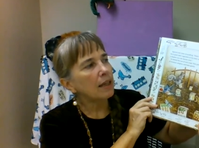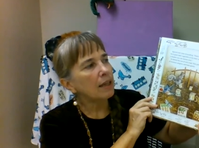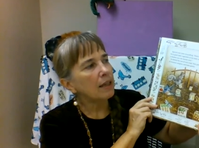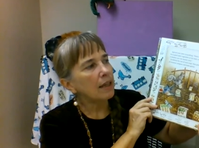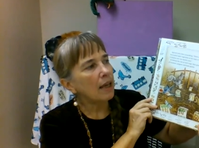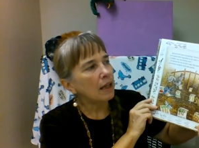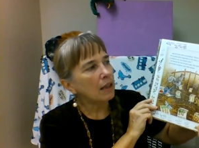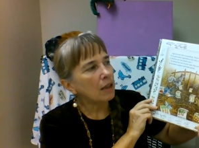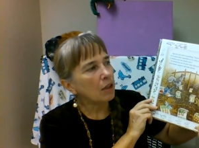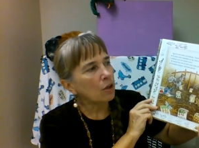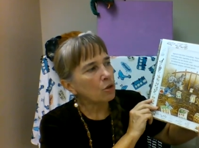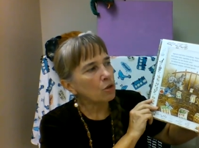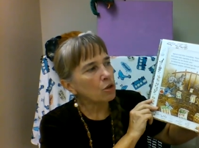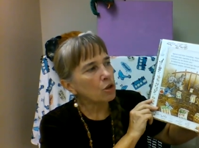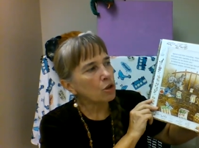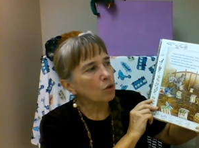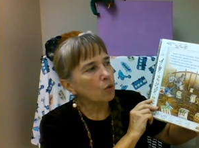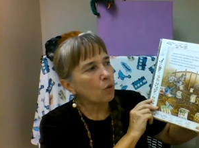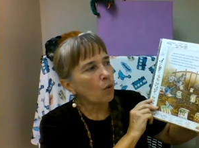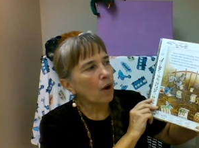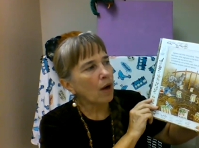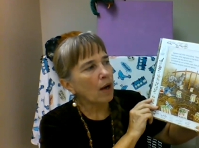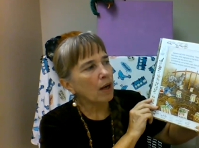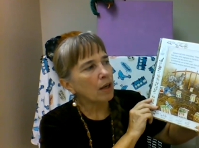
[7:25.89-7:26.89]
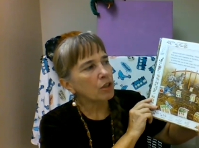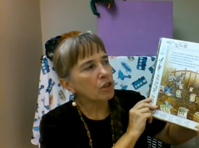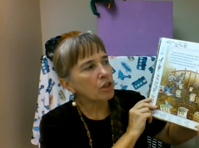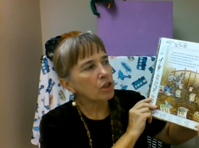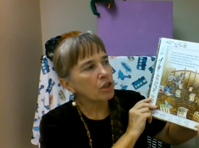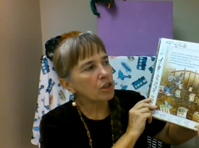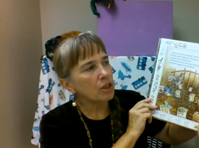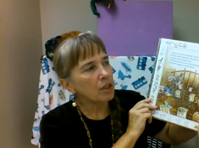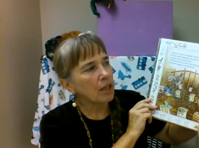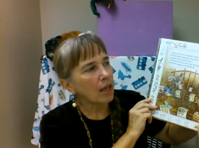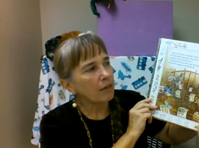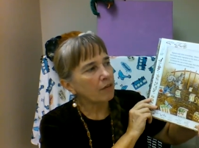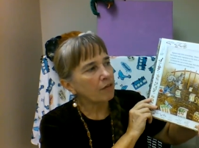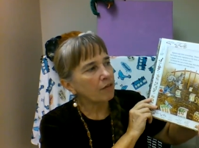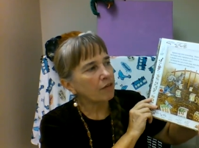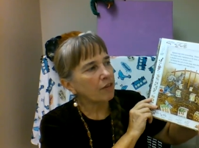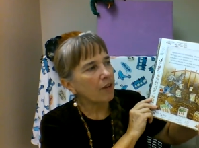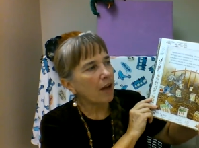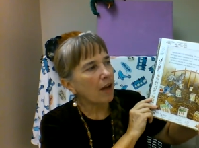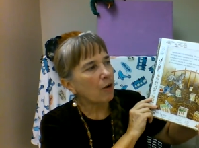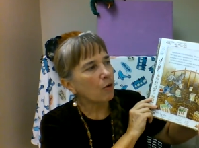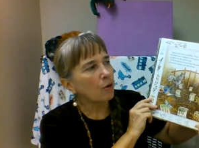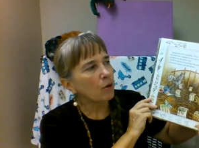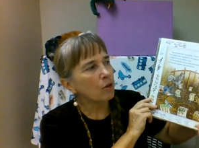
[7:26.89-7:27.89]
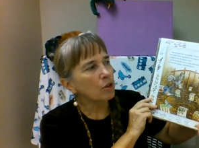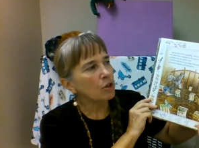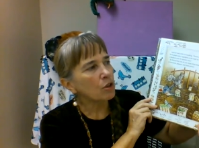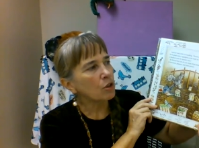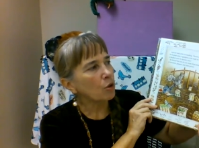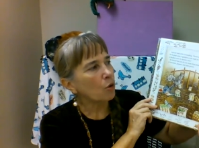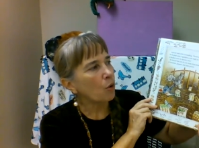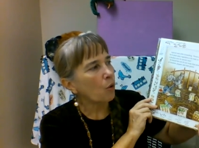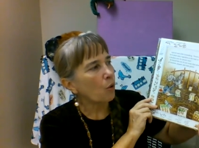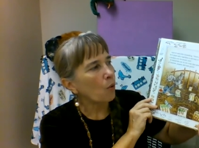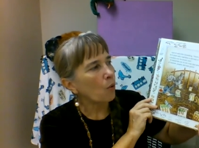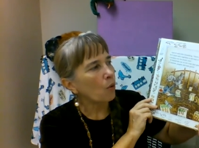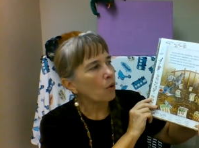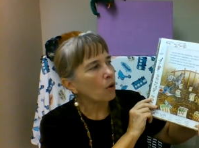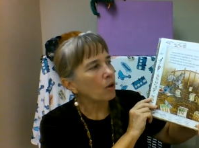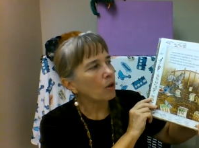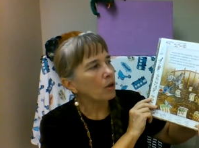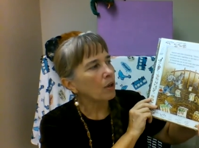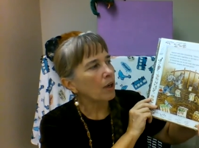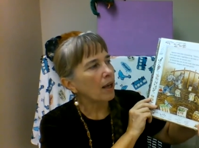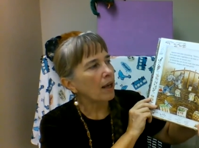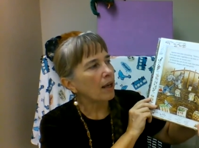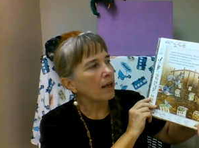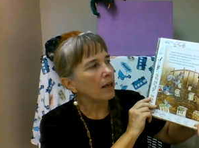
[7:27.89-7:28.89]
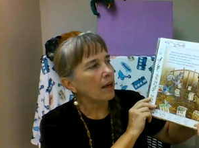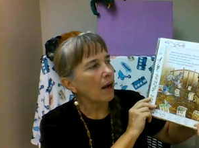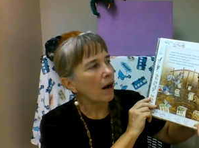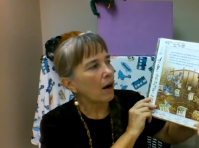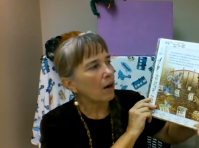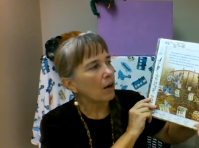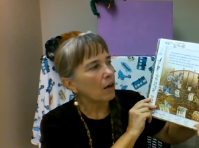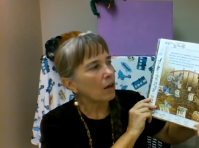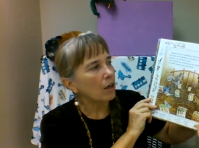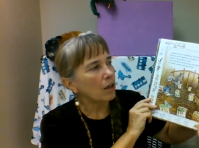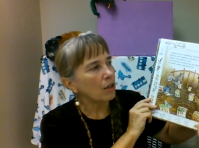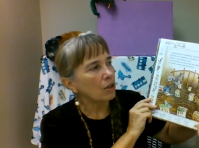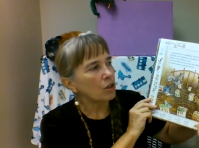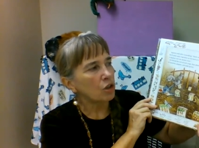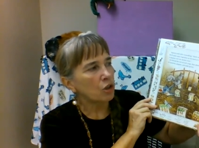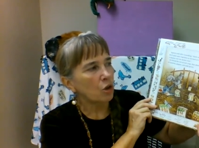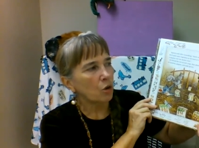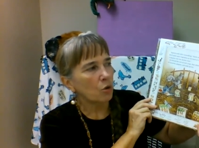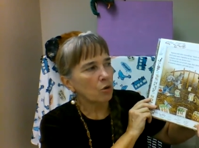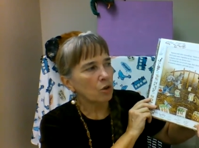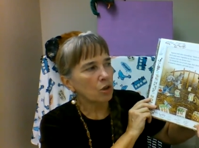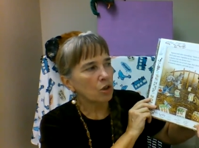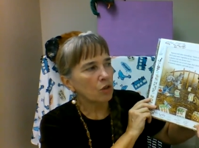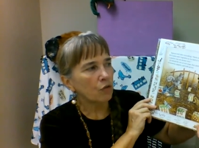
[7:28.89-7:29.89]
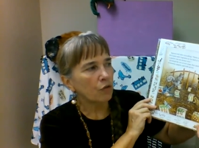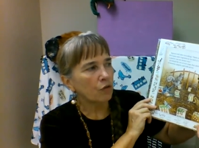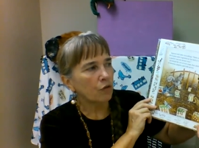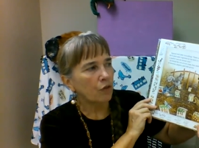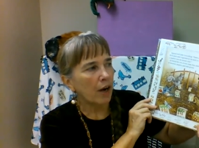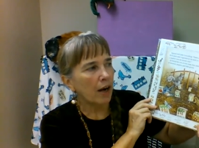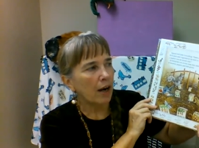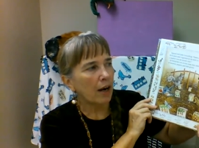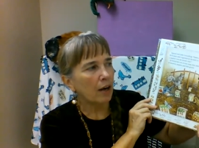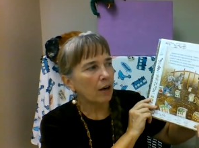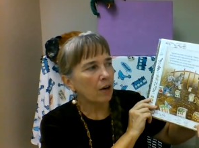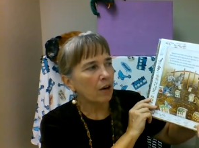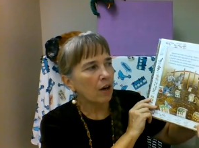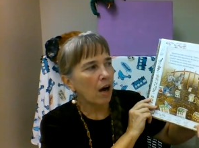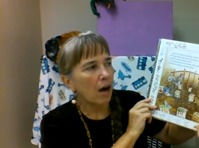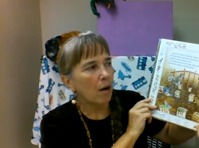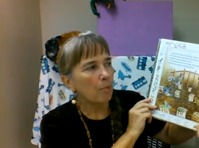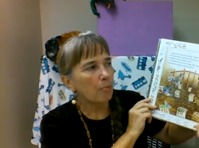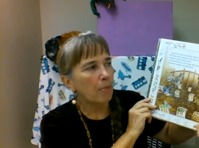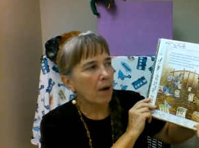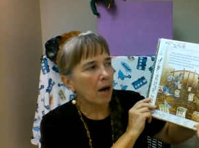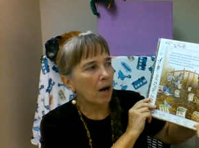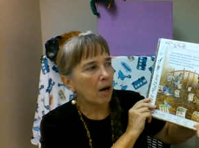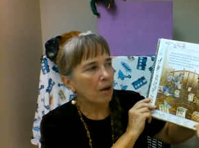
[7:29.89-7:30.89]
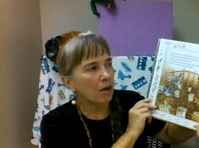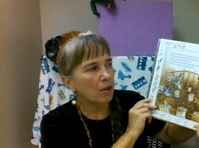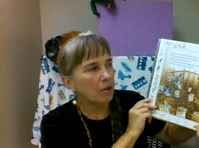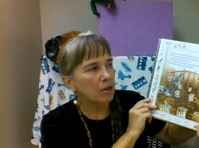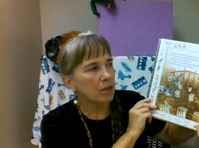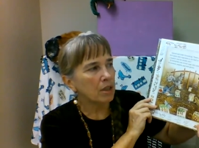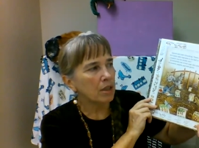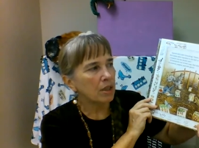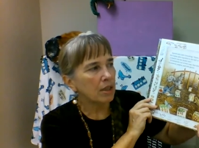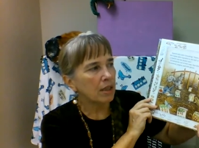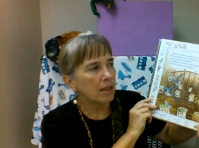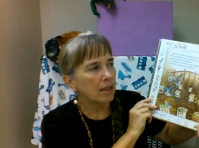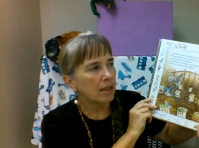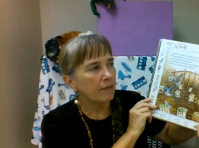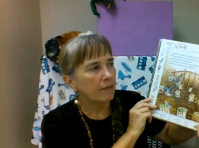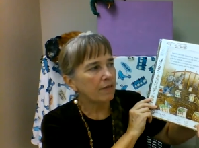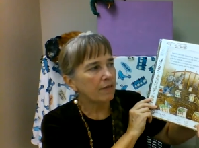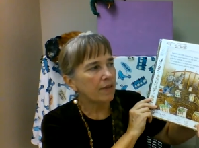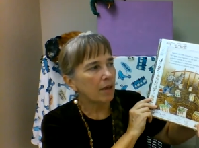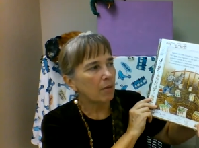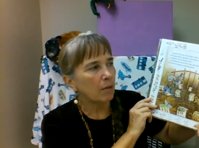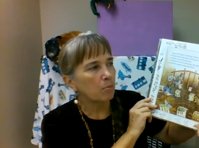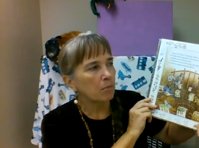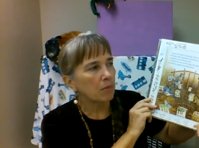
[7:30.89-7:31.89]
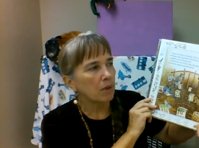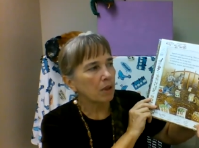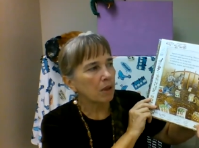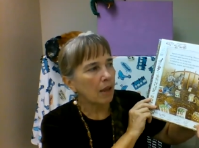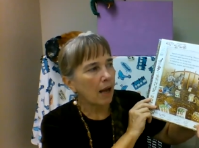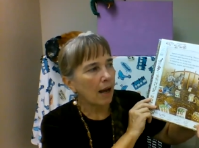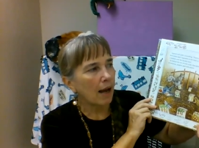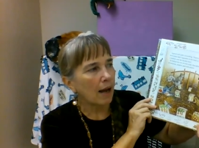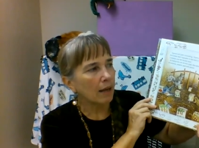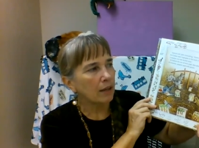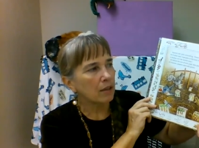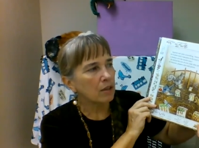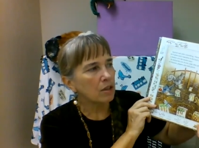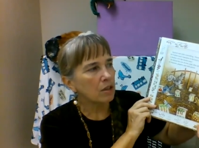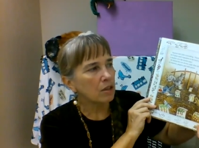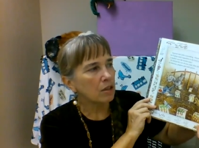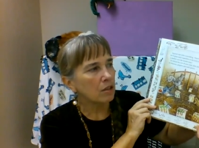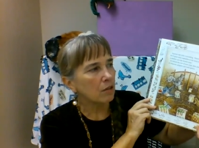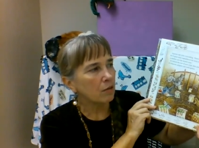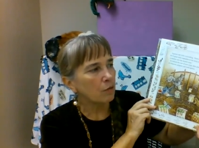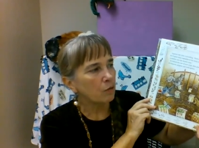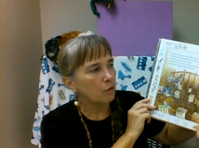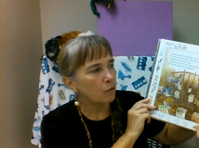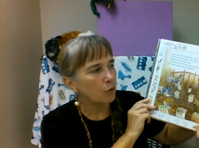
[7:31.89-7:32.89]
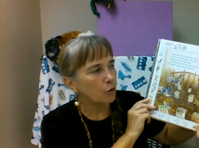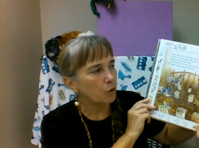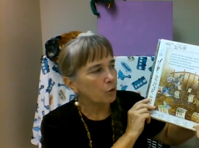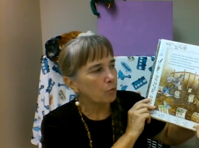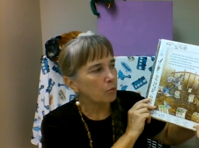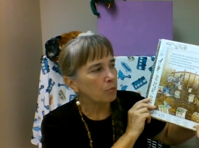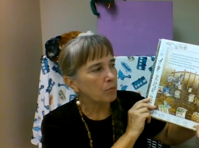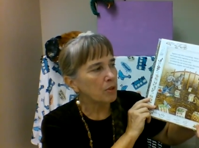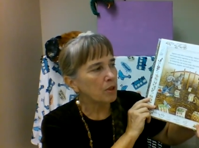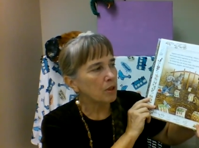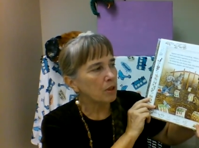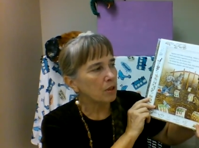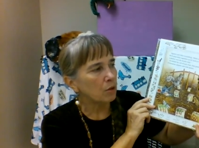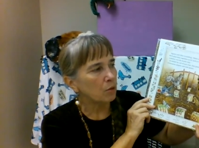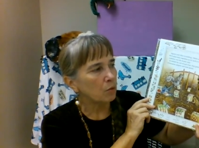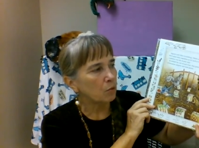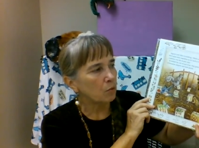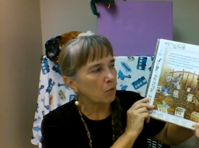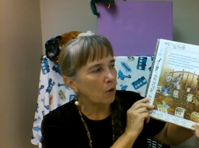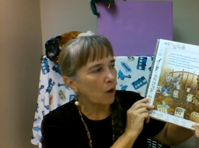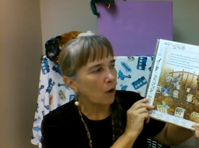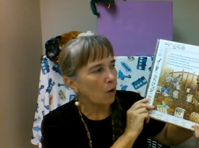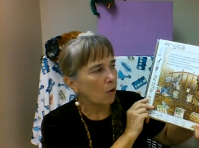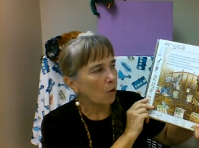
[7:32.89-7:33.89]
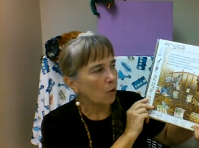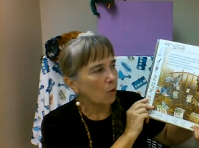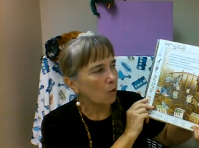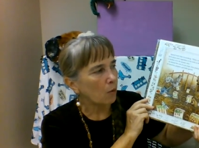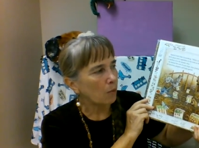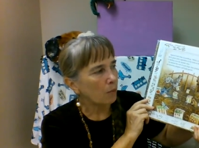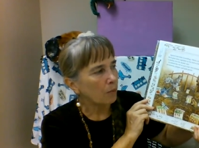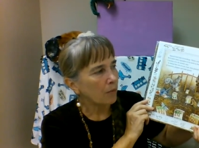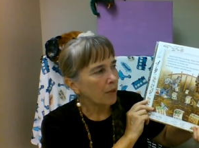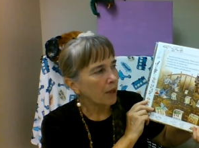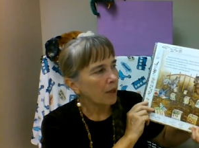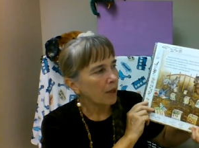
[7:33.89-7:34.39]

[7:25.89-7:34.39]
yellow squash, sunflowers, corn, and artichokes far apart to give them lots of room to grow.